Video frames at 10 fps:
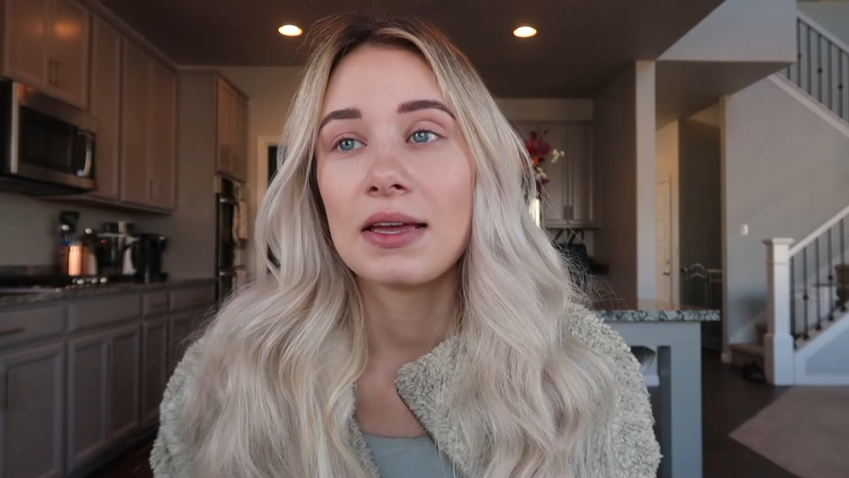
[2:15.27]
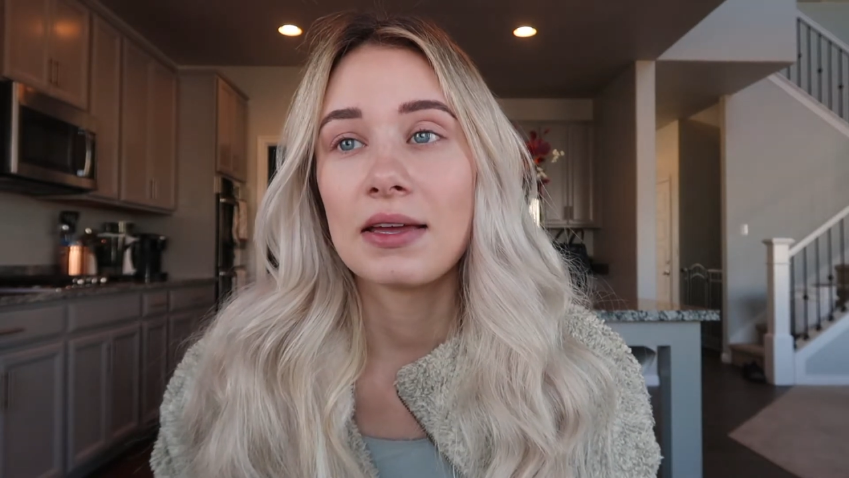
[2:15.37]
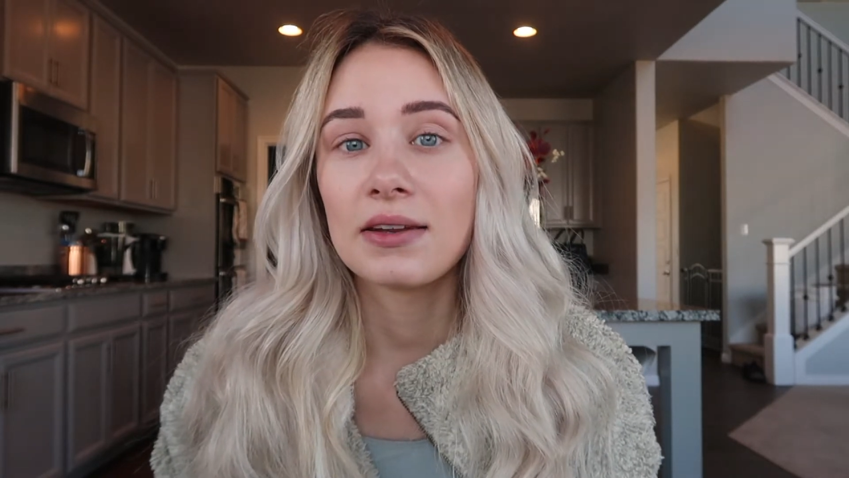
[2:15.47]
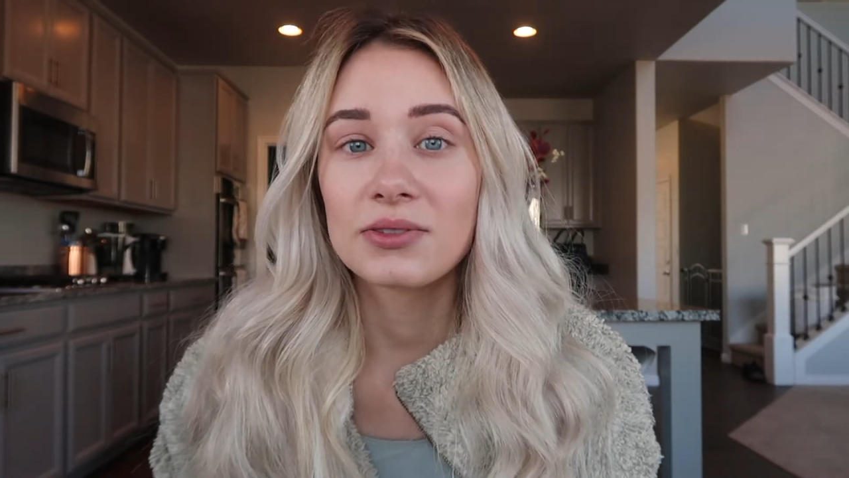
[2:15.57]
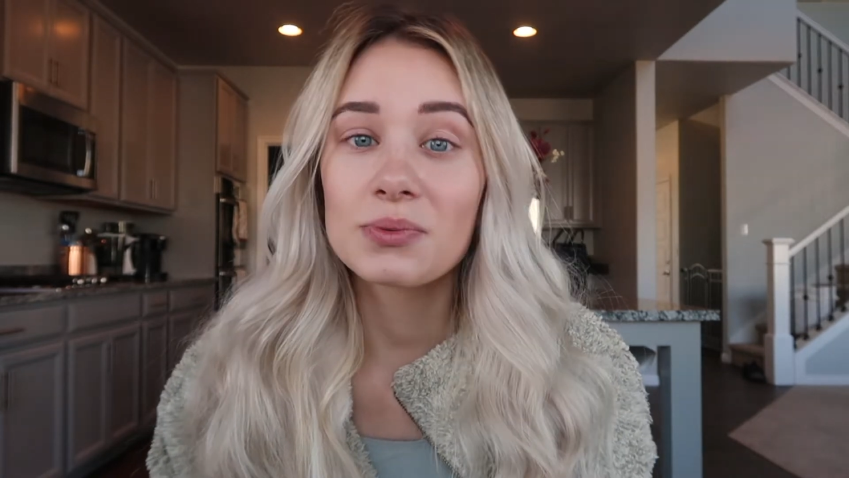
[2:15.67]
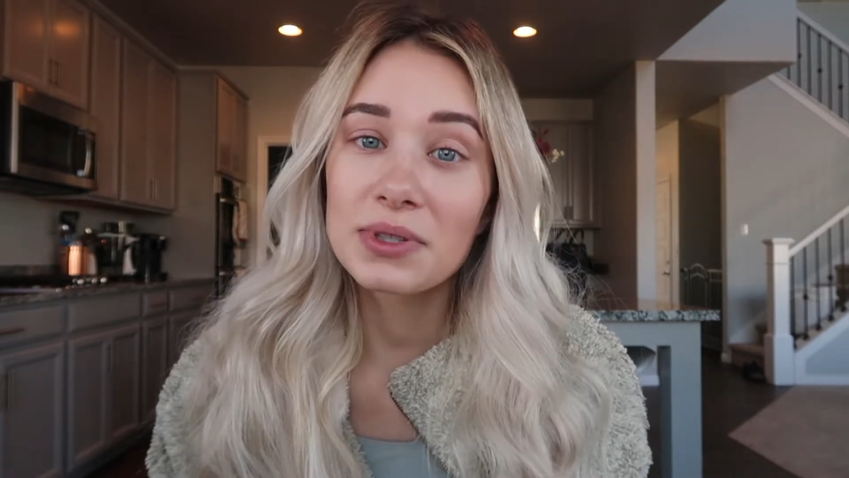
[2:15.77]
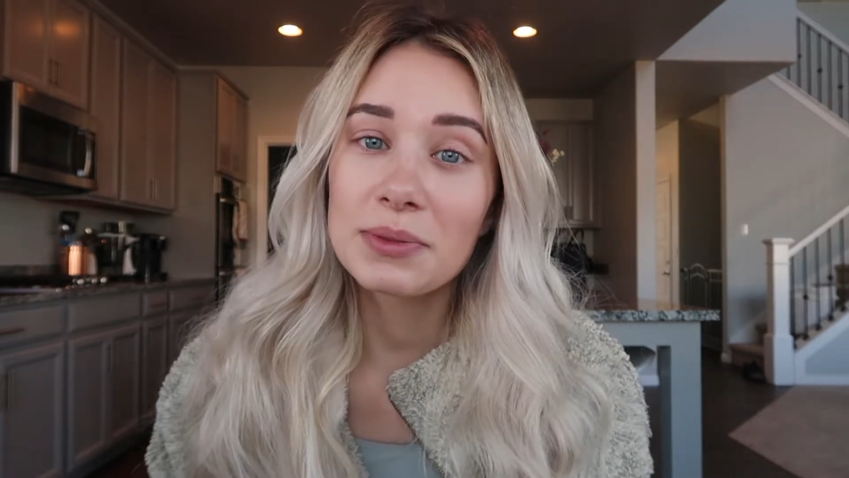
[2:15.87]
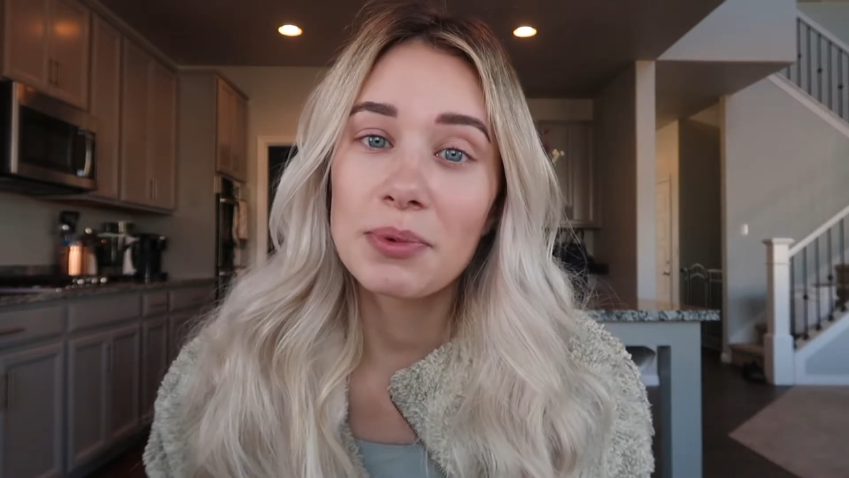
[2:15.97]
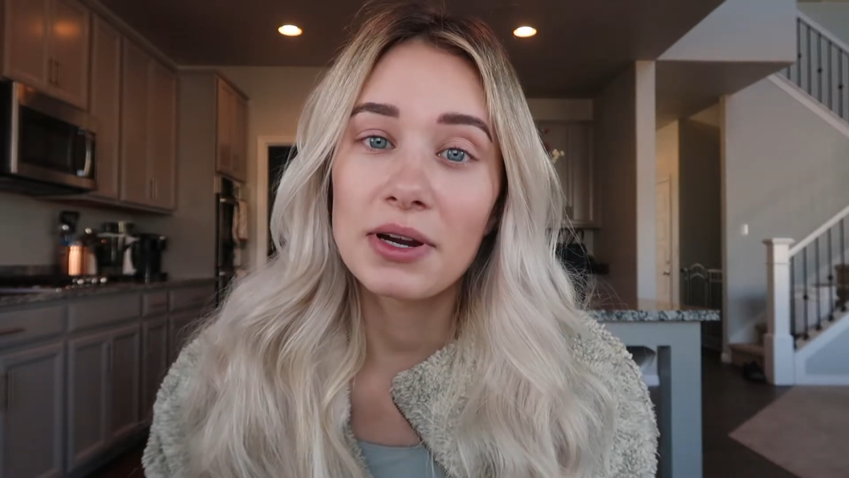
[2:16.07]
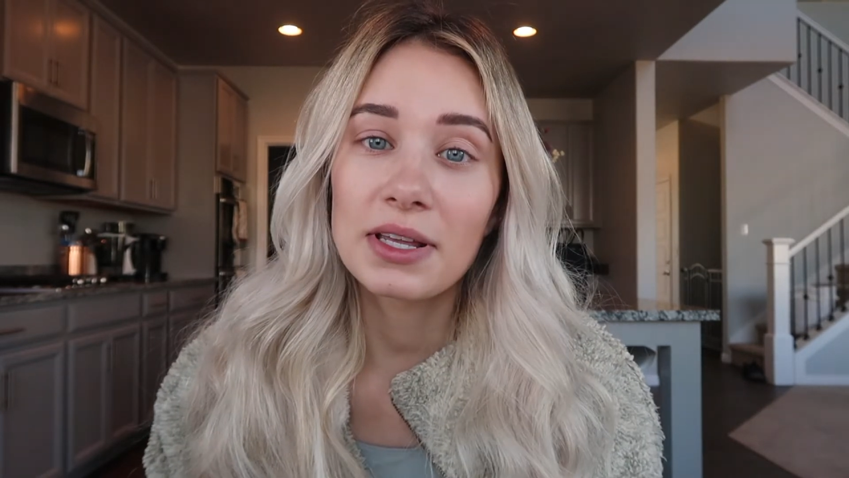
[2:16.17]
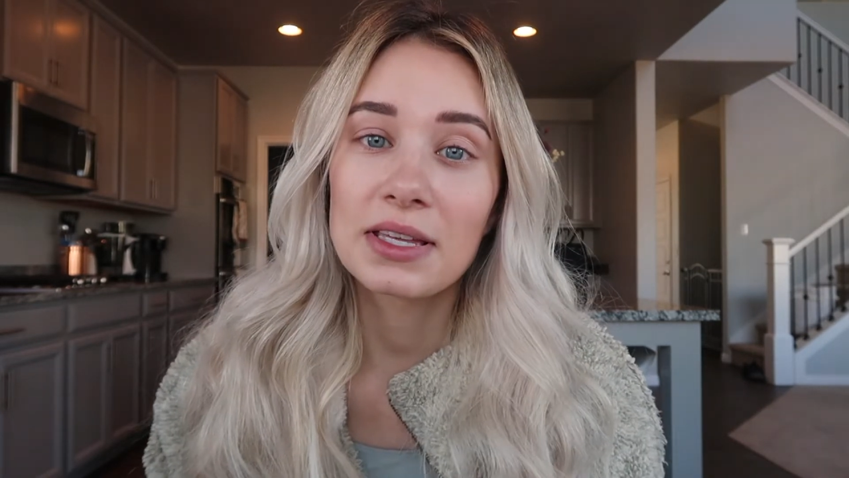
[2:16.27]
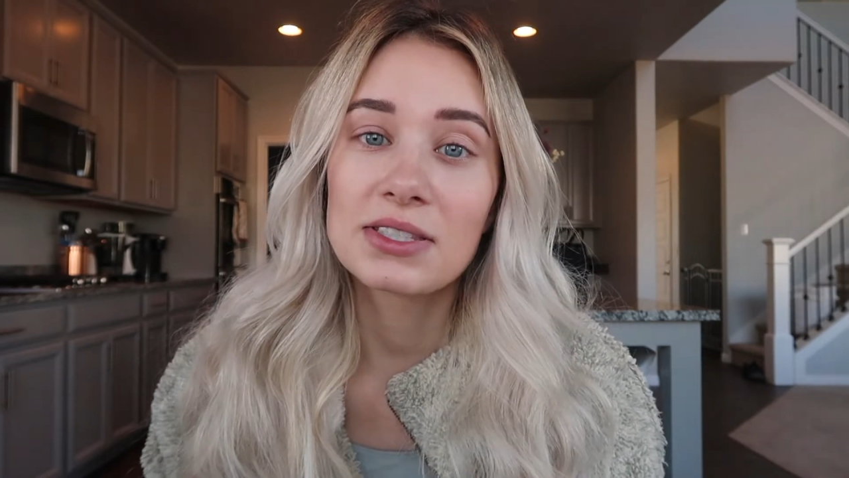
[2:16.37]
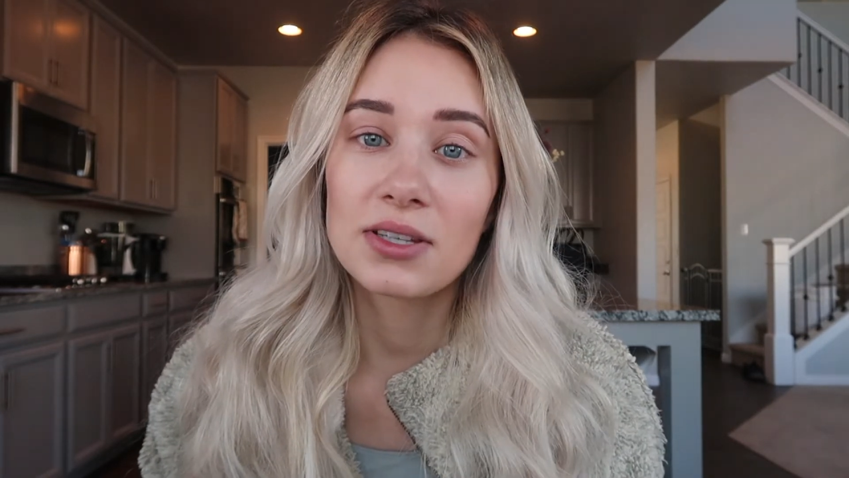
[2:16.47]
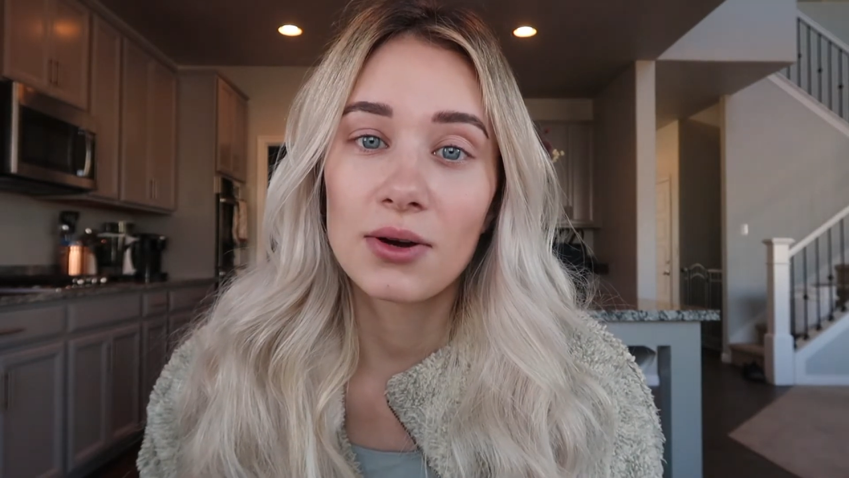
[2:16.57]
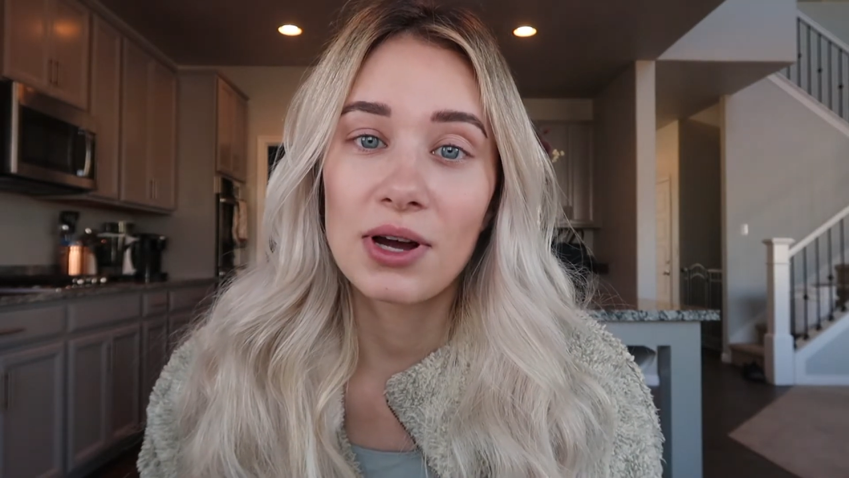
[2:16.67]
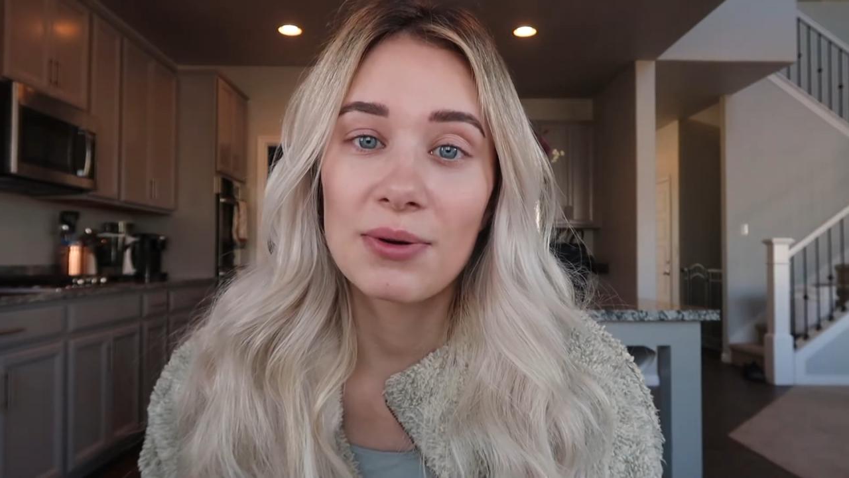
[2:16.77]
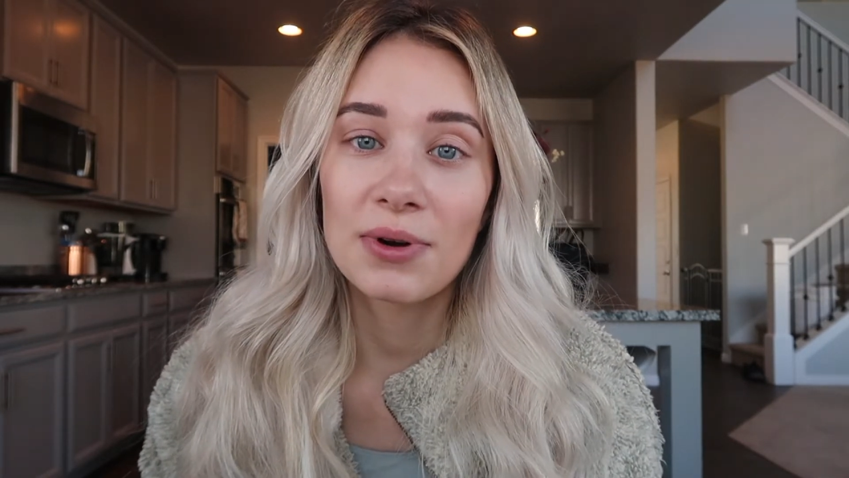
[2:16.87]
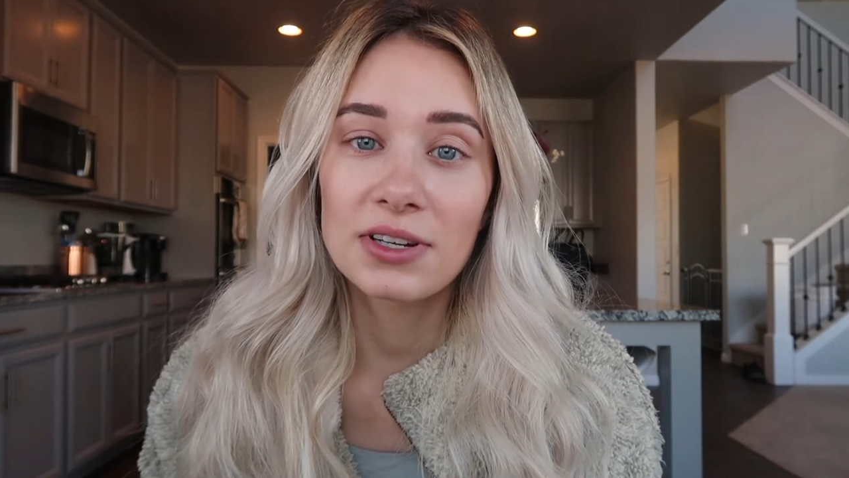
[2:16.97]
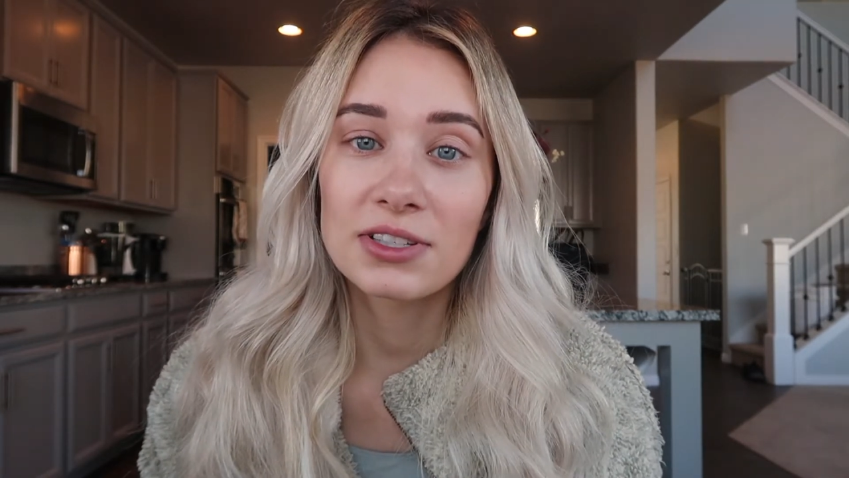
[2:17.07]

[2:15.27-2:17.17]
and it's really pretty. So I wanted